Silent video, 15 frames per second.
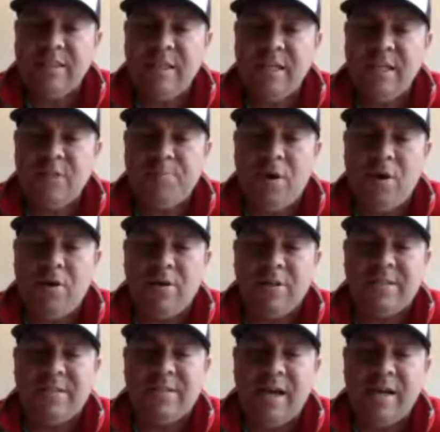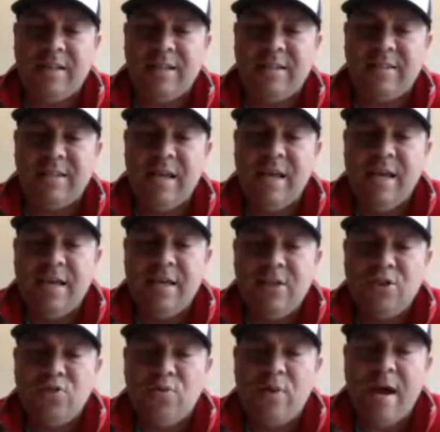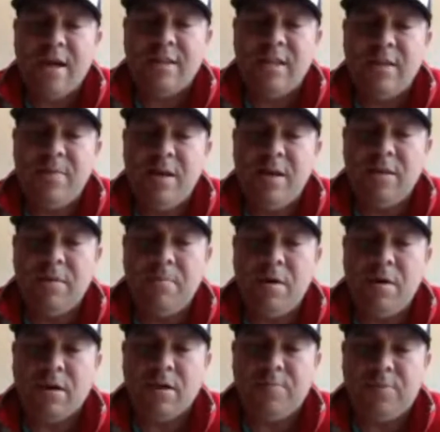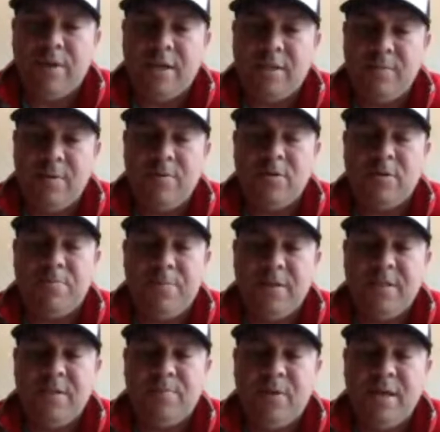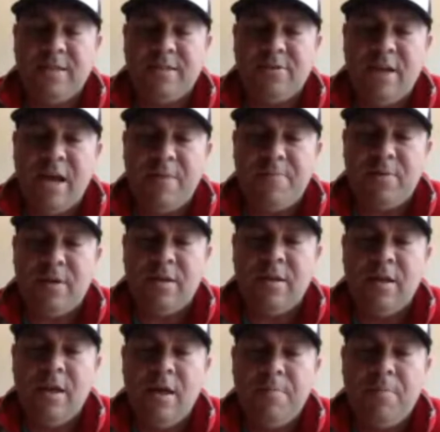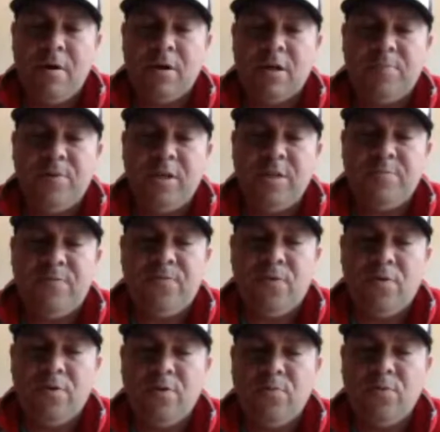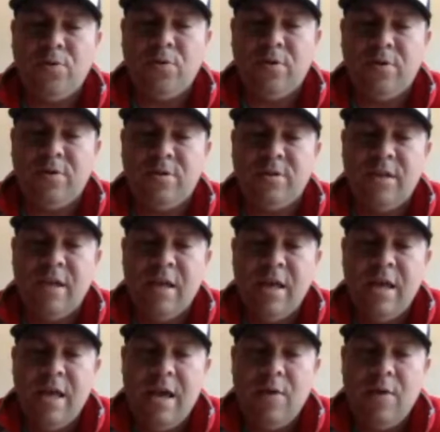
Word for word: They seized Paul and Silas drag them in the marketplace. Remember, it's a busy place, it's happening. Marketplace before the rulers.